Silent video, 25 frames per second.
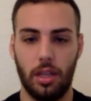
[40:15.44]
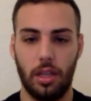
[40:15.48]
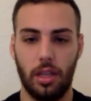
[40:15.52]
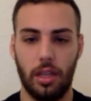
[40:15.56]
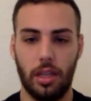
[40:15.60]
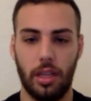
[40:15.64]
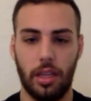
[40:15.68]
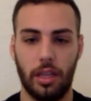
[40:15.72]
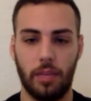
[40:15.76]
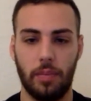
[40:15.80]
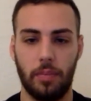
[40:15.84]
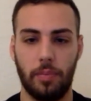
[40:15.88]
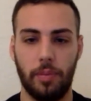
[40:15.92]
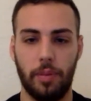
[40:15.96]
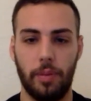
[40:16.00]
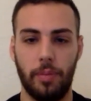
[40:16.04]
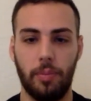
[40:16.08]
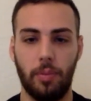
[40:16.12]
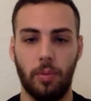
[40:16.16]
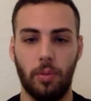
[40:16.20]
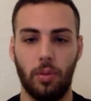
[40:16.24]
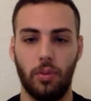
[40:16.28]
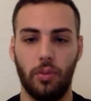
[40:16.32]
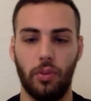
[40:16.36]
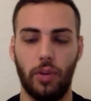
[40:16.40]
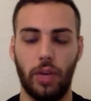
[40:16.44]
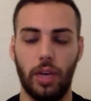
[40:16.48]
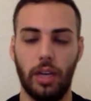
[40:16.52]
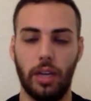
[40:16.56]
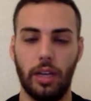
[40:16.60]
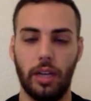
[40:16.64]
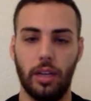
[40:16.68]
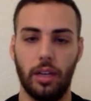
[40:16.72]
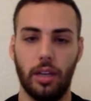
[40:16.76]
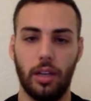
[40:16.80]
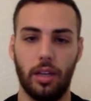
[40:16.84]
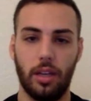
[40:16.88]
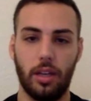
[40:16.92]
like people
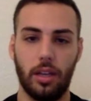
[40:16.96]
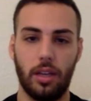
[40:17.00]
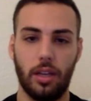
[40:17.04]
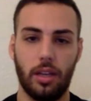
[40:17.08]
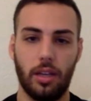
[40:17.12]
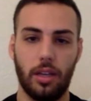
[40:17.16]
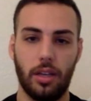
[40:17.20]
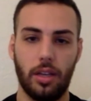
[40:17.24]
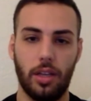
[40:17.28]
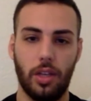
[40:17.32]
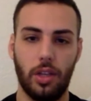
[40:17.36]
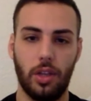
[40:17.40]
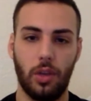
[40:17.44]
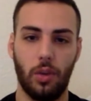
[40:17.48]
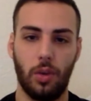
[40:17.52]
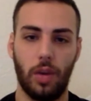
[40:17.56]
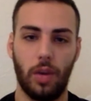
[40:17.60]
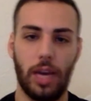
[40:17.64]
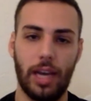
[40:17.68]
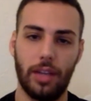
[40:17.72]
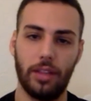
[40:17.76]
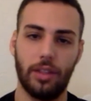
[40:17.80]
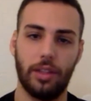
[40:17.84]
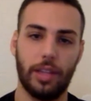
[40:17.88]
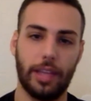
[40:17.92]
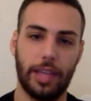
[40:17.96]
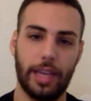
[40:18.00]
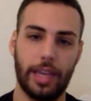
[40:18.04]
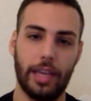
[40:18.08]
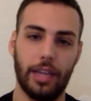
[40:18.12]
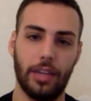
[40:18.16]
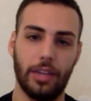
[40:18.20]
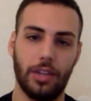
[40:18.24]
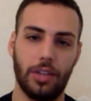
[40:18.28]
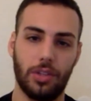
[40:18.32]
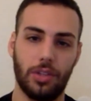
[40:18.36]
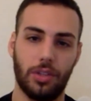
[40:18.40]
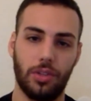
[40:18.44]
really unite
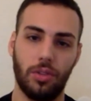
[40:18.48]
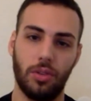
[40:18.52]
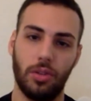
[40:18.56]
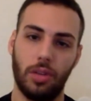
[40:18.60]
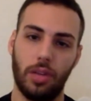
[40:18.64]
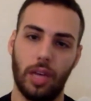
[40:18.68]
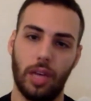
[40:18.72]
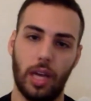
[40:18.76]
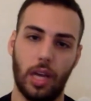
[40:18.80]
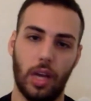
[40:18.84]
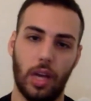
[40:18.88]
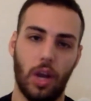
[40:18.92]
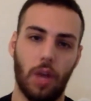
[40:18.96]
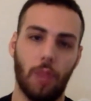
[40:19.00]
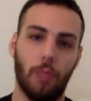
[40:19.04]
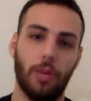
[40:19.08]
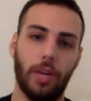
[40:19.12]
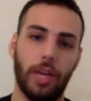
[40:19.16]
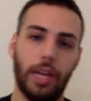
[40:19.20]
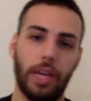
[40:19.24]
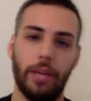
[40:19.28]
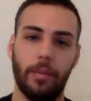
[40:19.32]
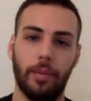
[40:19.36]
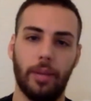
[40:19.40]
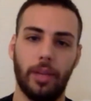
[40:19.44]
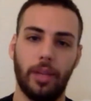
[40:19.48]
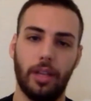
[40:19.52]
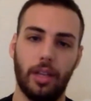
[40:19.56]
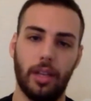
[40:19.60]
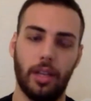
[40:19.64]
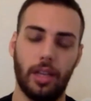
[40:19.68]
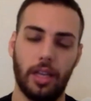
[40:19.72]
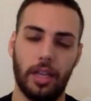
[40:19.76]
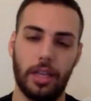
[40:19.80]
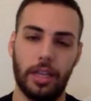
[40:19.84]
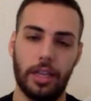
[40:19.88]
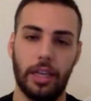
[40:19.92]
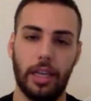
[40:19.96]
against a common enemy
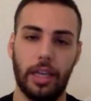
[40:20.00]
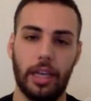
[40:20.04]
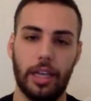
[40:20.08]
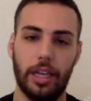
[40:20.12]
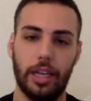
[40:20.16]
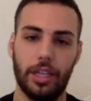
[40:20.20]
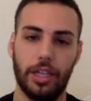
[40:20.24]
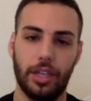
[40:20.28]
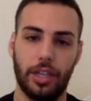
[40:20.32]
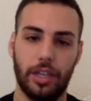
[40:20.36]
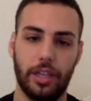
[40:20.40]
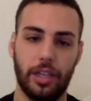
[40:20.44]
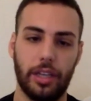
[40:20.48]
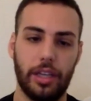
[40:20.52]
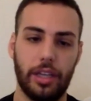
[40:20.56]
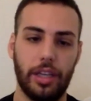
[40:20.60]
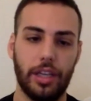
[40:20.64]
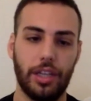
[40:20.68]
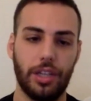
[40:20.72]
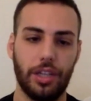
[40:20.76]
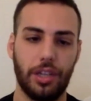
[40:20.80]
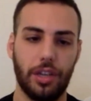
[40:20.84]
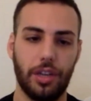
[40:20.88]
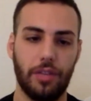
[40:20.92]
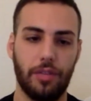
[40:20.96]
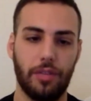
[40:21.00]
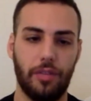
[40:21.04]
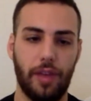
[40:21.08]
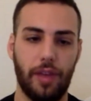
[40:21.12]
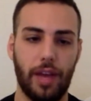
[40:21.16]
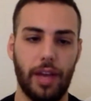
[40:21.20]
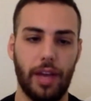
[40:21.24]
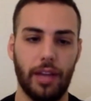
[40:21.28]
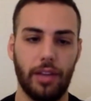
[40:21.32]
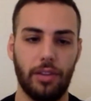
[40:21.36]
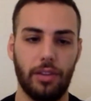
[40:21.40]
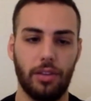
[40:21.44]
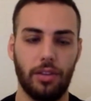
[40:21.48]
and, and it's an easier
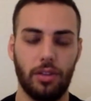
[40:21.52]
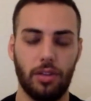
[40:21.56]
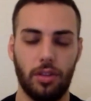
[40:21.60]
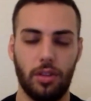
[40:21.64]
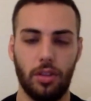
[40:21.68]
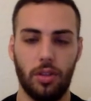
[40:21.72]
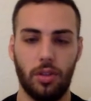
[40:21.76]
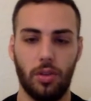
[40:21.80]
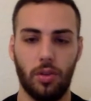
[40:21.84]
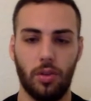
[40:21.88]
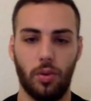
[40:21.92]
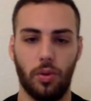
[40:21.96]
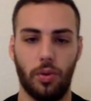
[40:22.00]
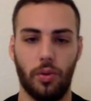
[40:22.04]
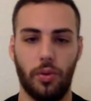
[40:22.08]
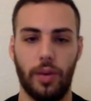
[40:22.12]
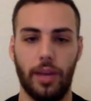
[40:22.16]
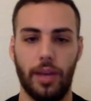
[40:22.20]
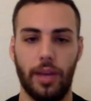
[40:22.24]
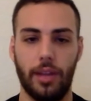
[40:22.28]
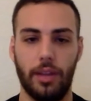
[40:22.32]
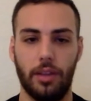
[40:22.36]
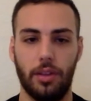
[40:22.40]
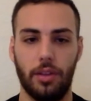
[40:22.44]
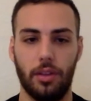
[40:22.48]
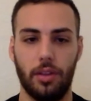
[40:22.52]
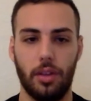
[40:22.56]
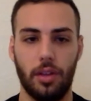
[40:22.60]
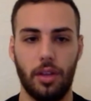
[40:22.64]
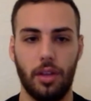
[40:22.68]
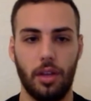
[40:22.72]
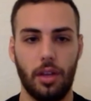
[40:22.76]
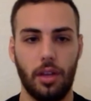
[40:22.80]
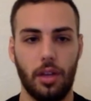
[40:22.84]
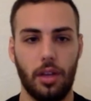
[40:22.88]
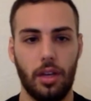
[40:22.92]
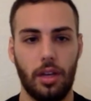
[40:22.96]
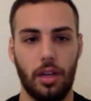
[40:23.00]
fight to create
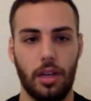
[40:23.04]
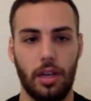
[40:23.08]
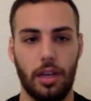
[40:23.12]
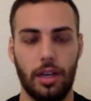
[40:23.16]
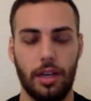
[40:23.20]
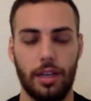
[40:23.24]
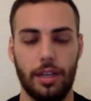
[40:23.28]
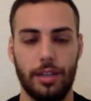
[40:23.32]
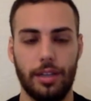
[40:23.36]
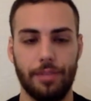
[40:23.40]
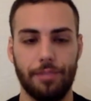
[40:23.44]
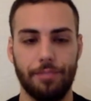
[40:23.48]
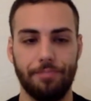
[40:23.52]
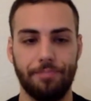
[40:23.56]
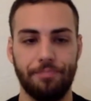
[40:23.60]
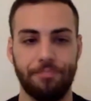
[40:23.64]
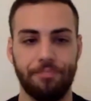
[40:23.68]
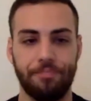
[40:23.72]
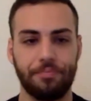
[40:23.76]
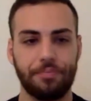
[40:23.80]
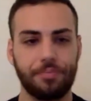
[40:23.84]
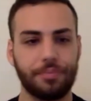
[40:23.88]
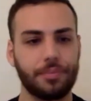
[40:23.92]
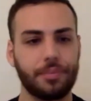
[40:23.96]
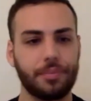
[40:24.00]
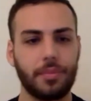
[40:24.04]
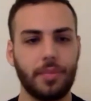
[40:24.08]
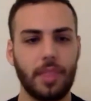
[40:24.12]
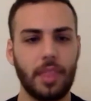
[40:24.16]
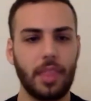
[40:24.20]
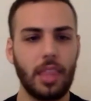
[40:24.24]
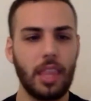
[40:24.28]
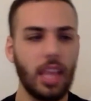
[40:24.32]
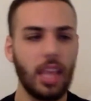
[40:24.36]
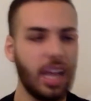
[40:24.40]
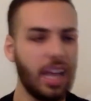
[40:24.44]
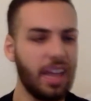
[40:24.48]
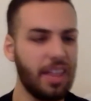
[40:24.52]
um
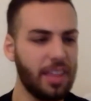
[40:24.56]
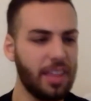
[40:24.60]
yeah i it,